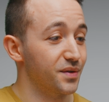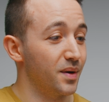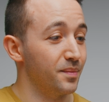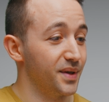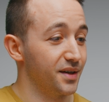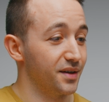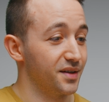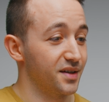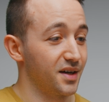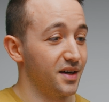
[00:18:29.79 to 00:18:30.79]
one
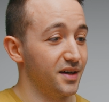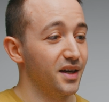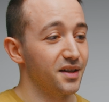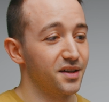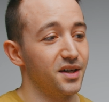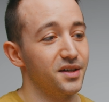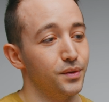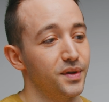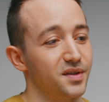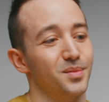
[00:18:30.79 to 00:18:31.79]
because yeah, this guy's
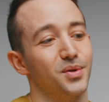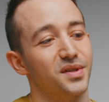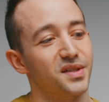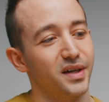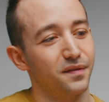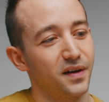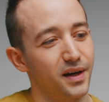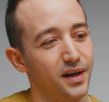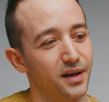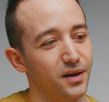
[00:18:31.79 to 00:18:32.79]
doing some good stuff
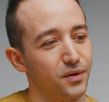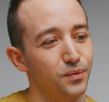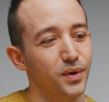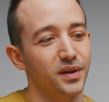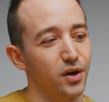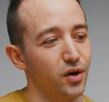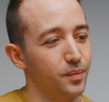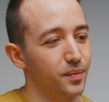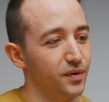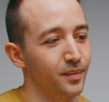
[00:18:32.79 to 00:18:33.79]
here. Really
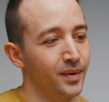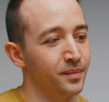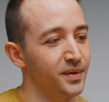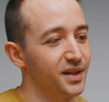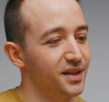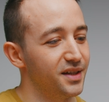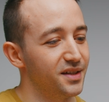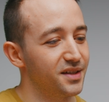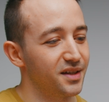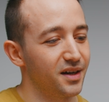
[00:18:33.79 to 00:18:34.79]
hope your mum
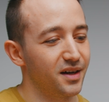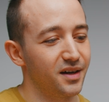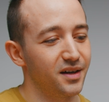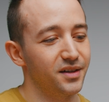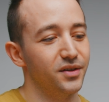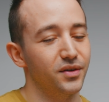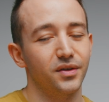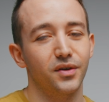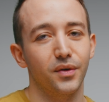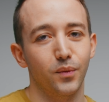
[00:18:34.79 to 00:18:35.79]
is
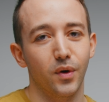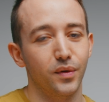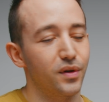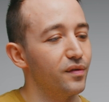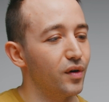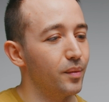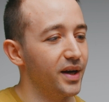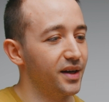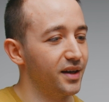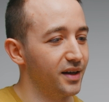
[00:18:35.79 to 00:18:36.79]
going well with her
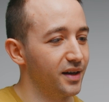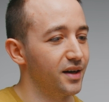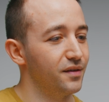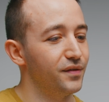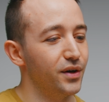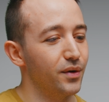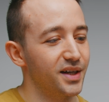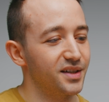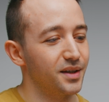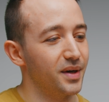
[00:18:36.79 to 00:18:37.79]
filmmaking and video
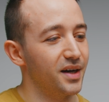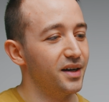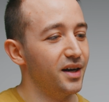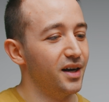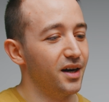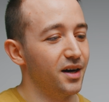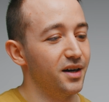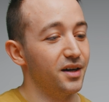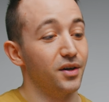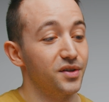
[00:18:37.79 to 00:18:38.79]
editing, man.
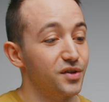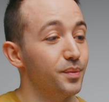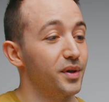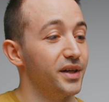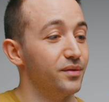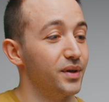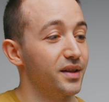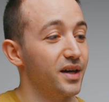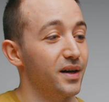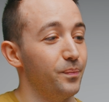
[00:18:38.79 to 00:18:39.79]
Super clean rig
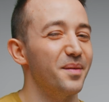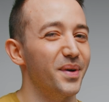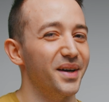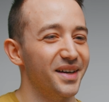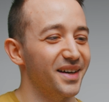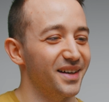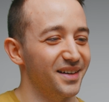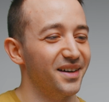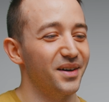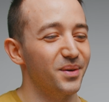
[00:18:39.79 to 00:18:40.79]
there, but
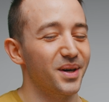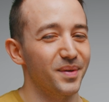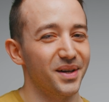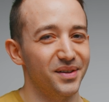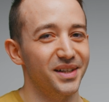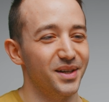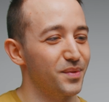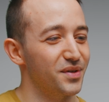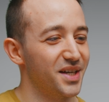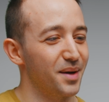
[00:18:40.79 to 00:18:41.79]
again, I'd recommend cleaning up
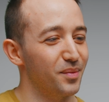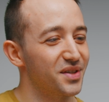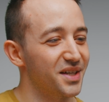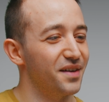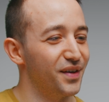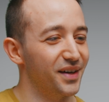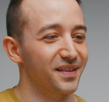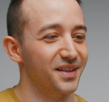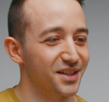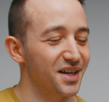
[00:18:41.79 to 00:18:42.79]
those cables if you
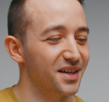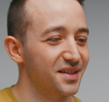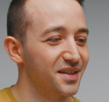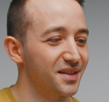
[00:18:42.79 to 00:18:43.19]
get the chance.